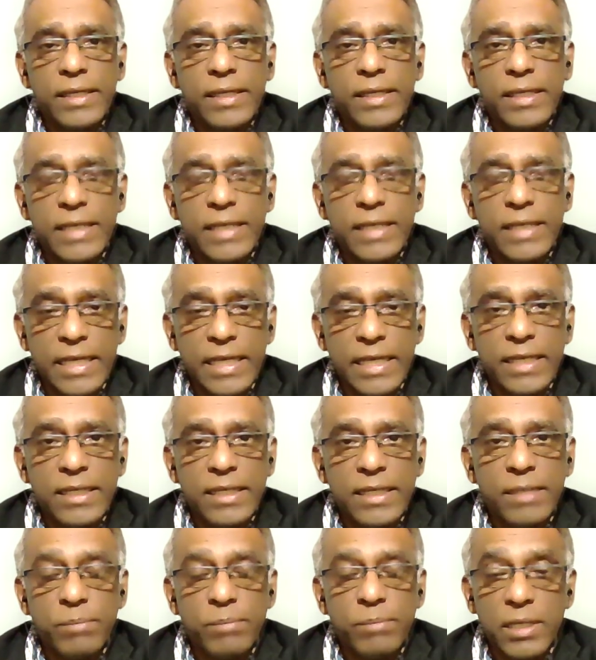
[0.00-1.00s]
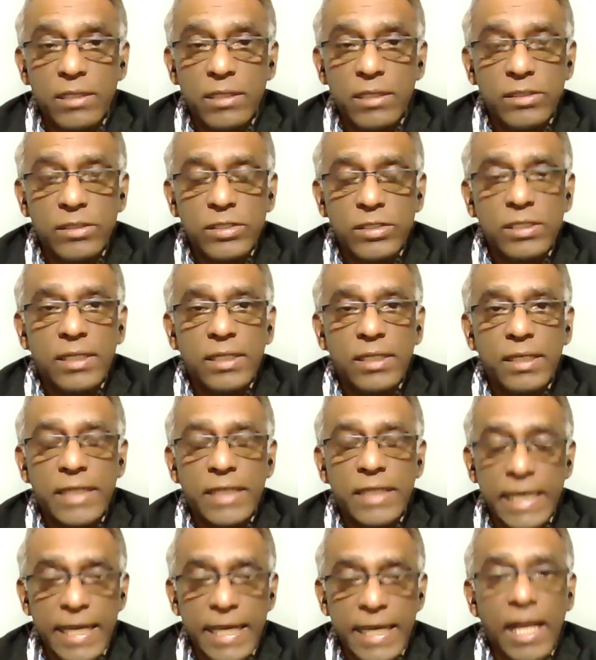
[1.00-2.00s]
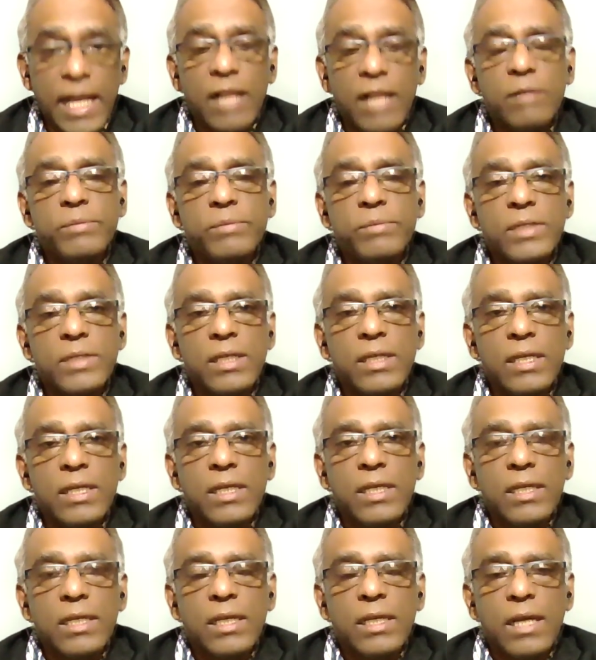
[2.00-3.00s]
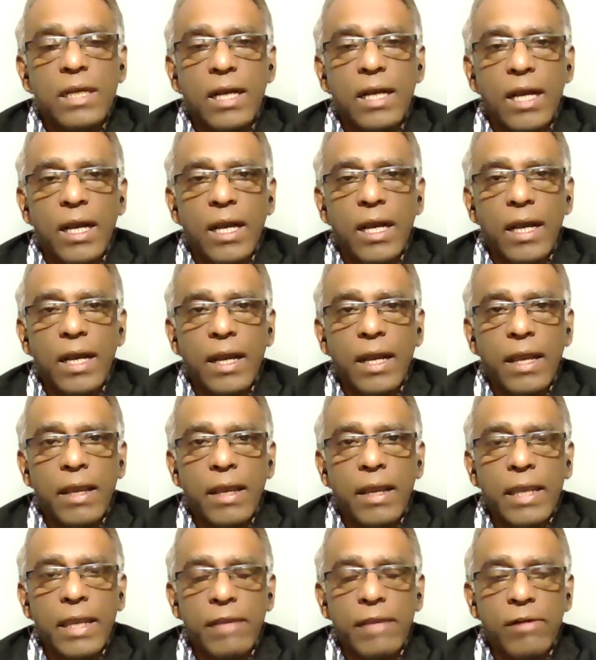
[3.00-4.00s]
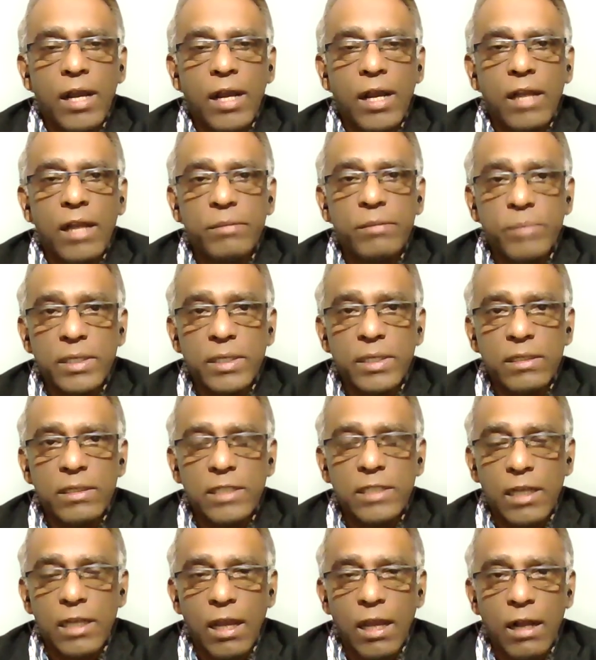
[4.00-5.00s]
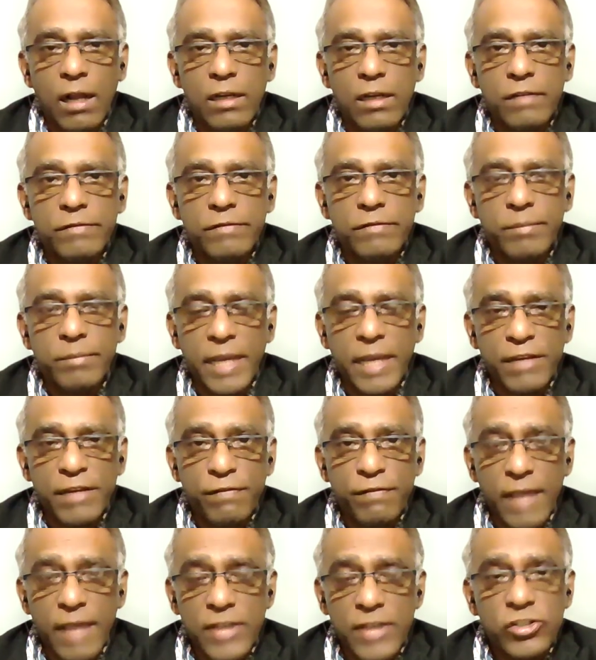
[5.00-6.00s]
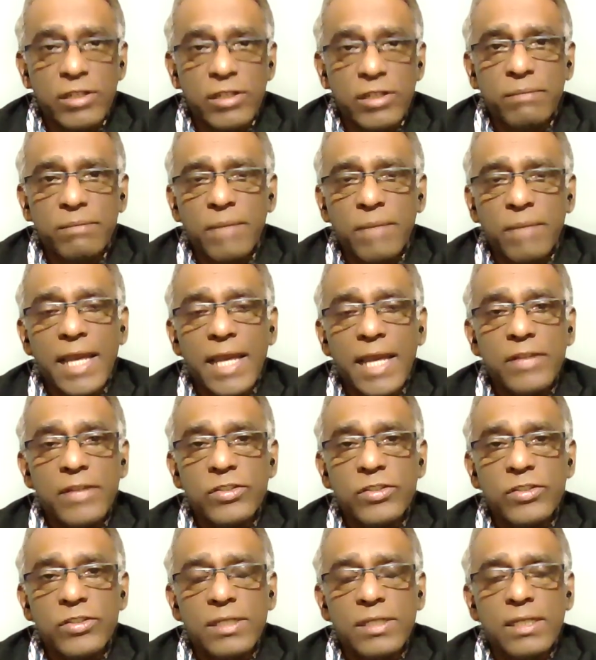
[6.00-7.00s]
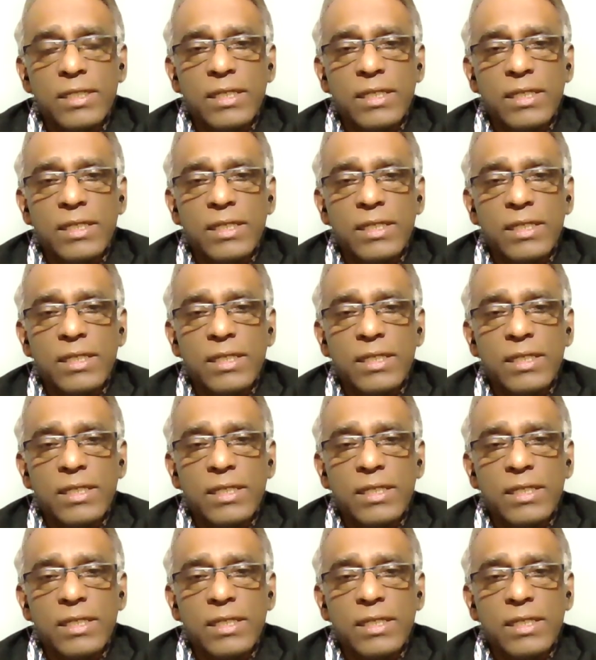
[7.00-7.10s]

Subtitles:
he helped Iran build a lot of manufacturing plants.